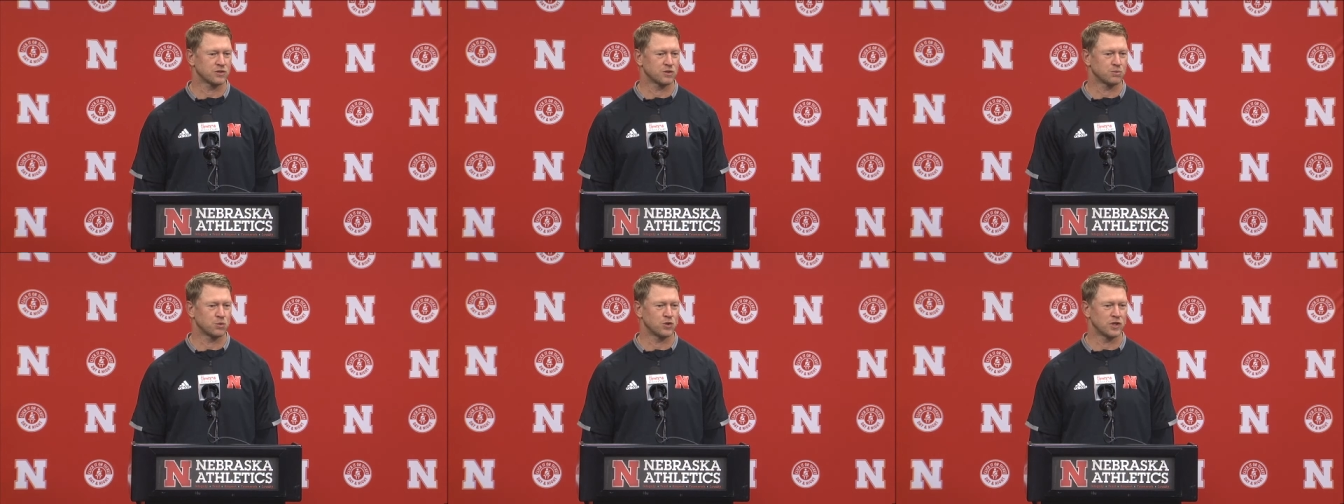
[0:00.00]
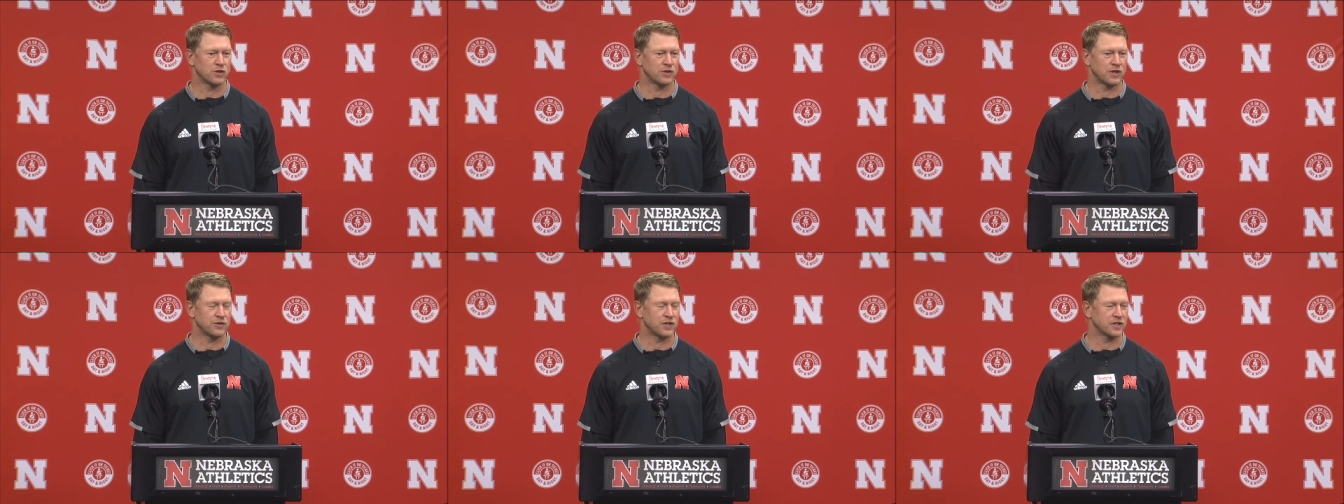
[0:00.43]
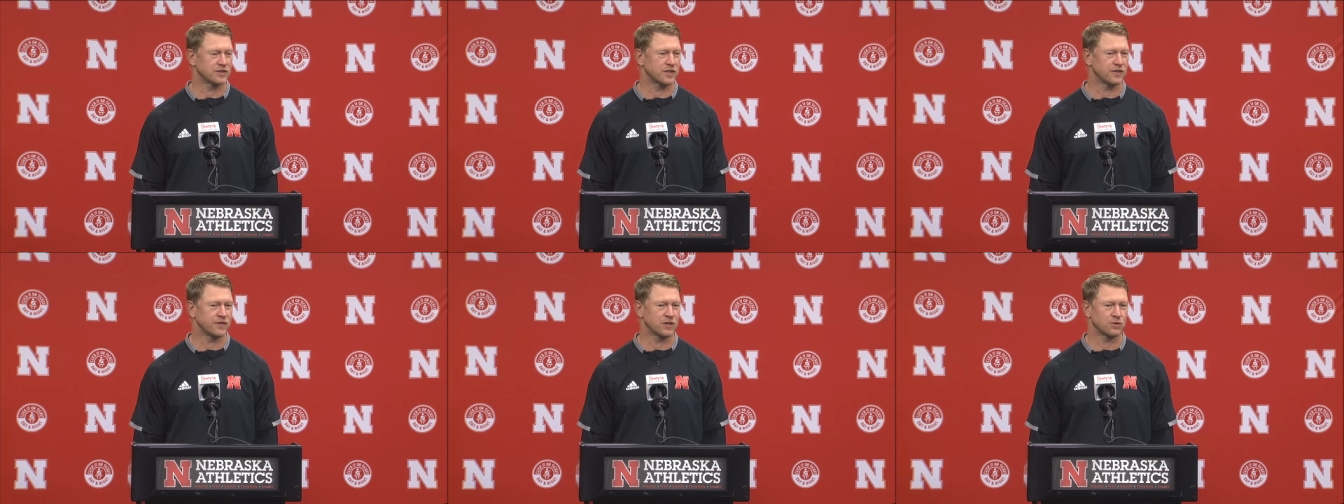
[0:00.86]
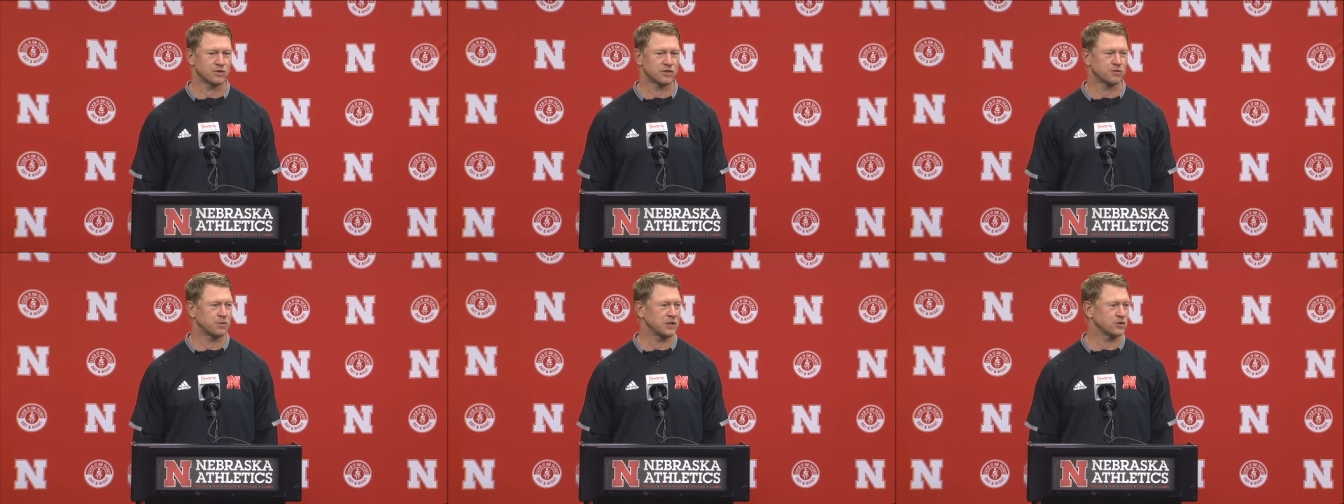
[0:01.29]
little boy around Thanksgiving was a
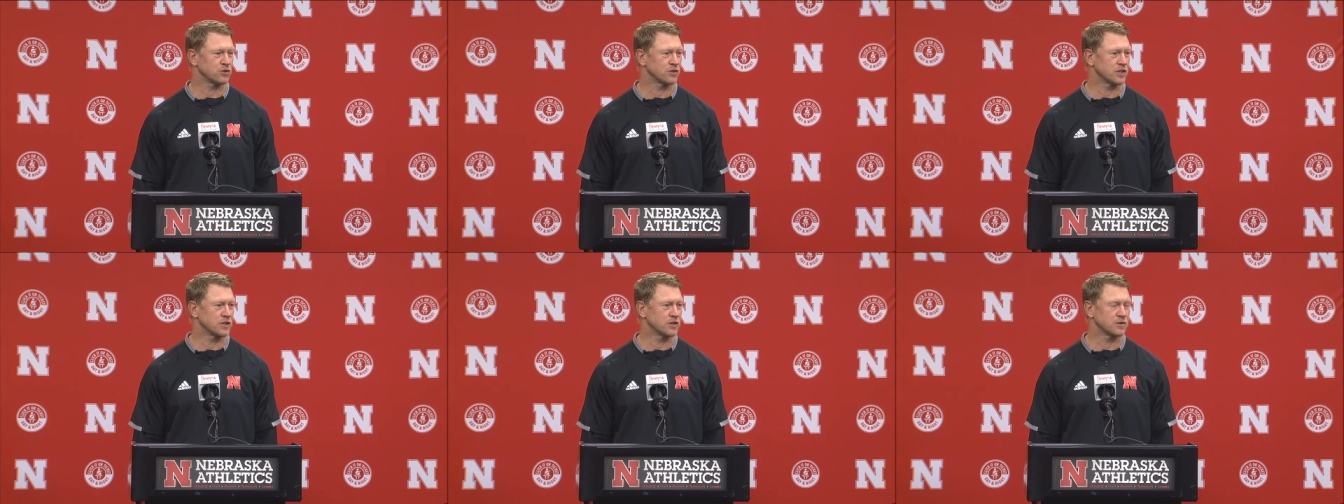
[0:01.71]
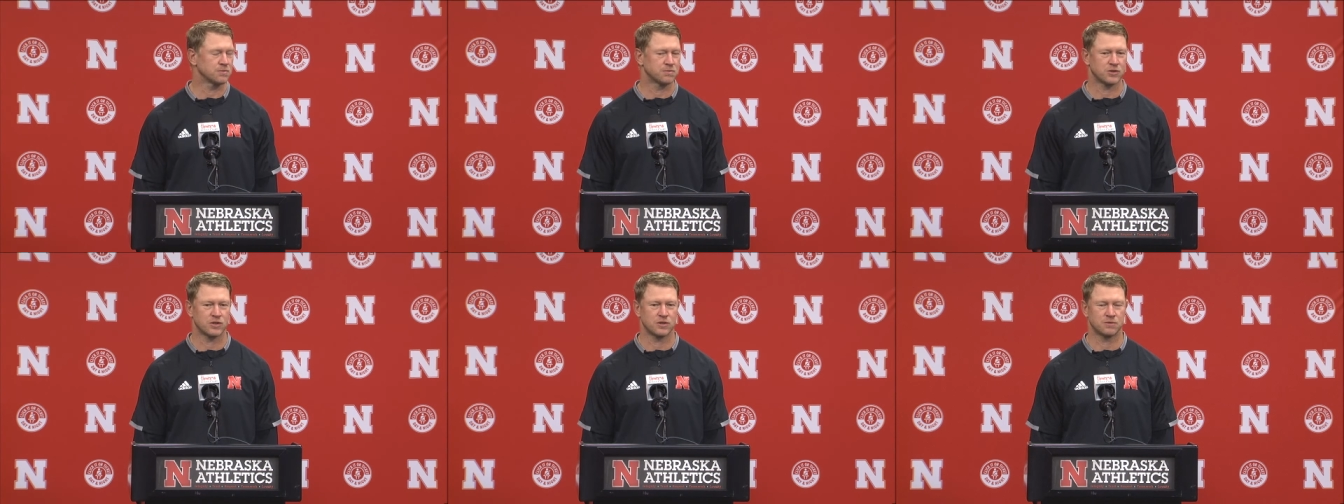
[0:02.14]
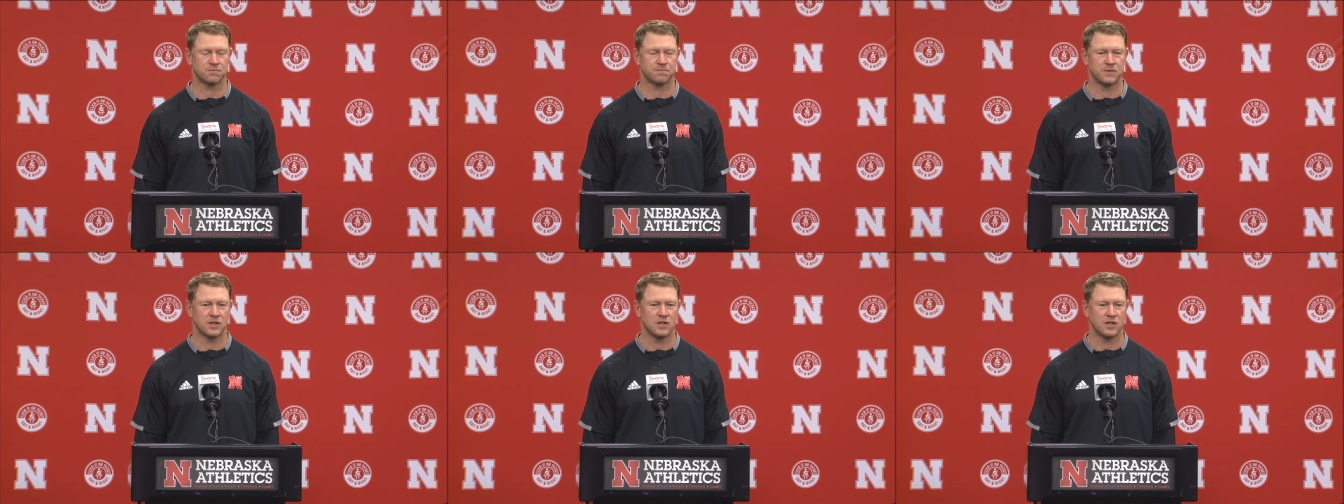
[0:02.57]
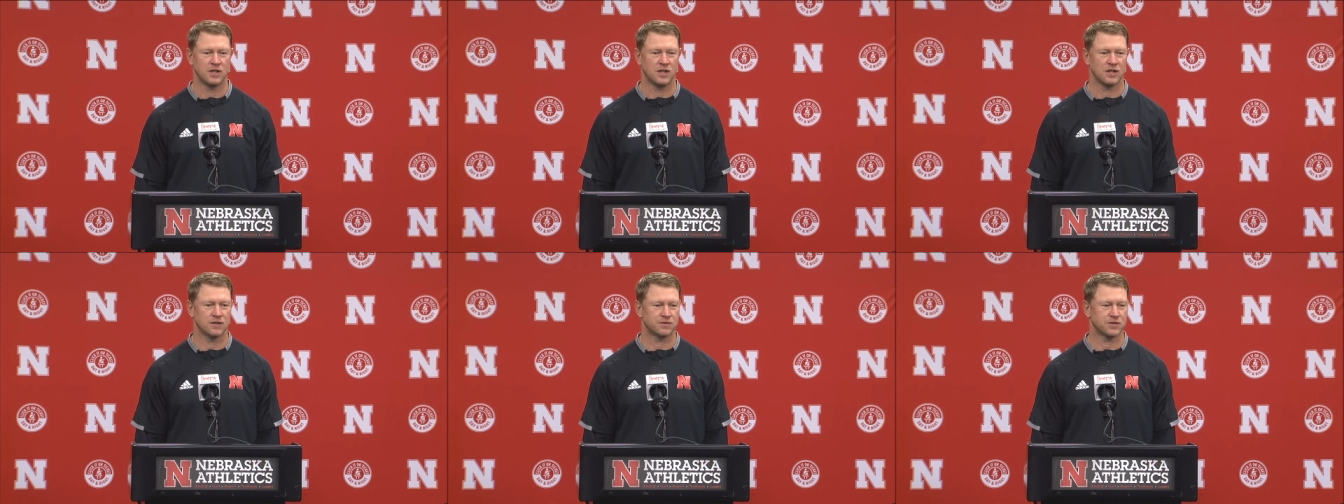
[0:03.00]
special deal. So
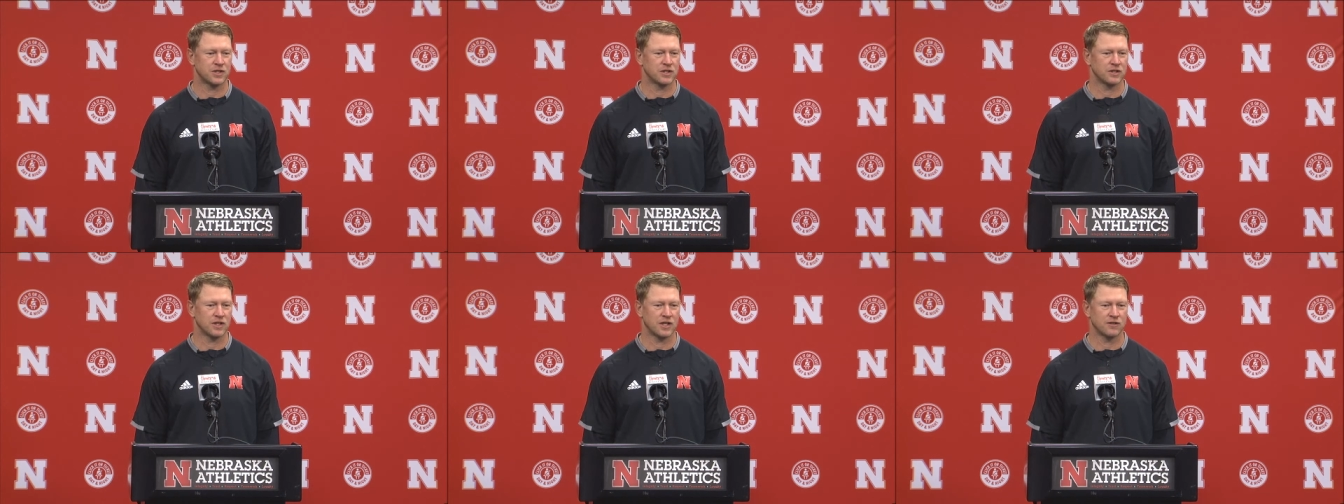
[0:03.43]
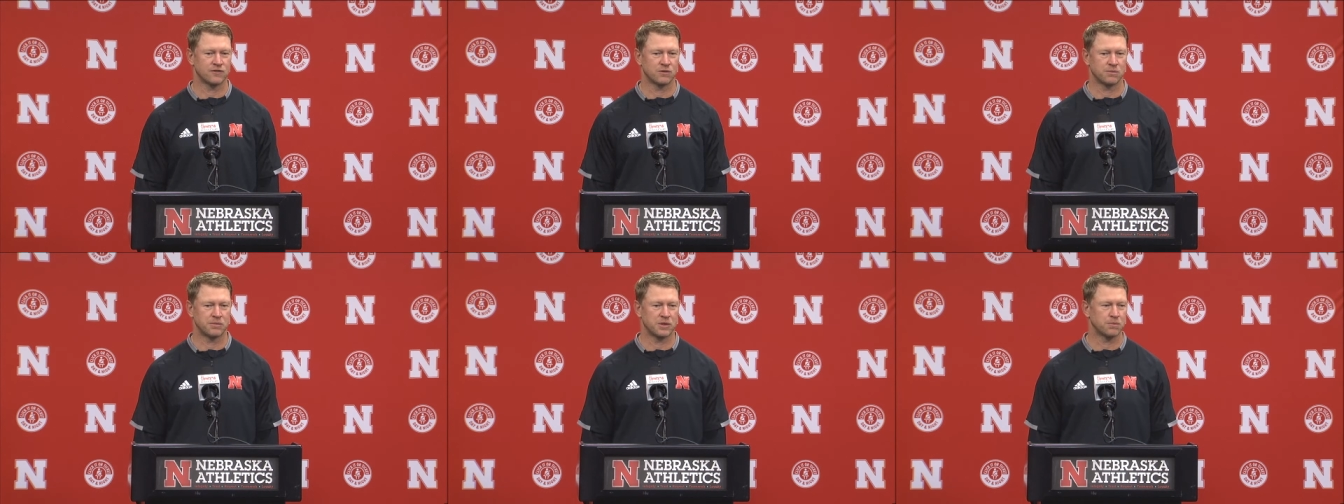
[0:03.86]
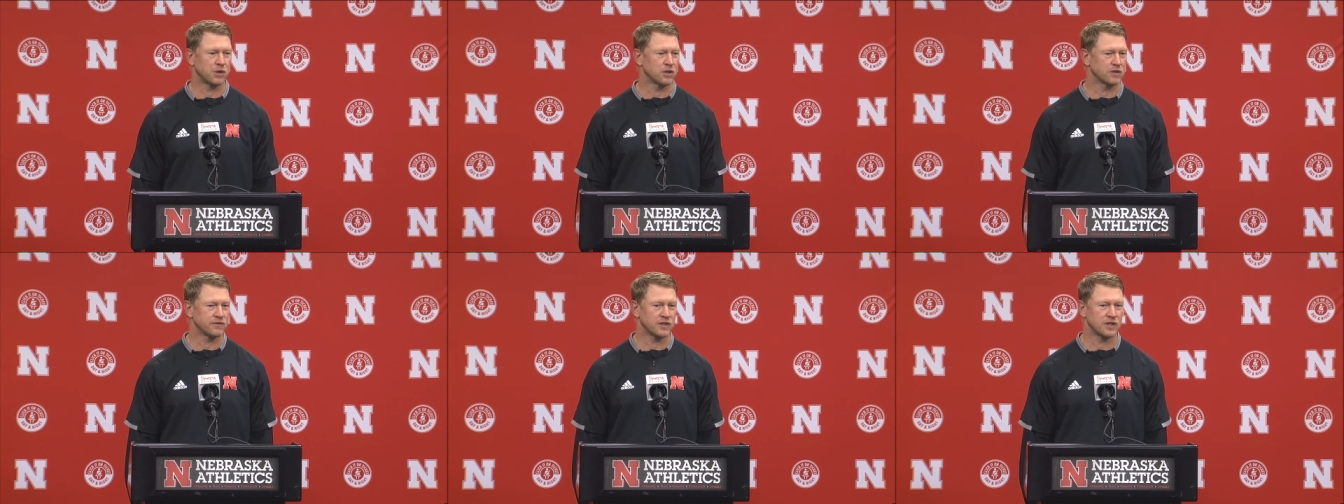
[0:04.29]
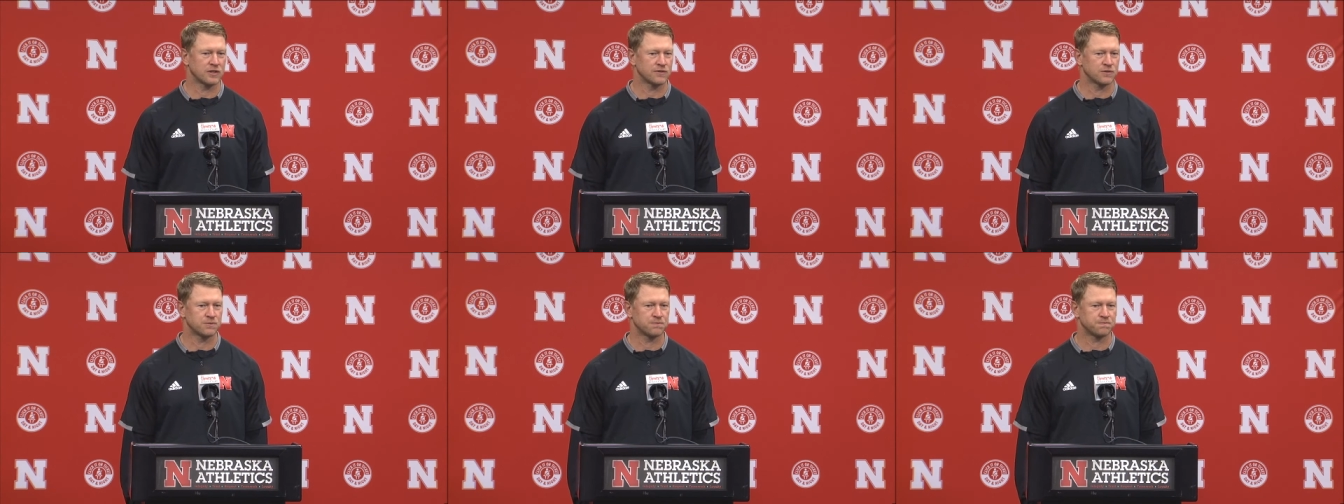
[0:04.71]
I've seen a lot of them, been a part of a lot of them.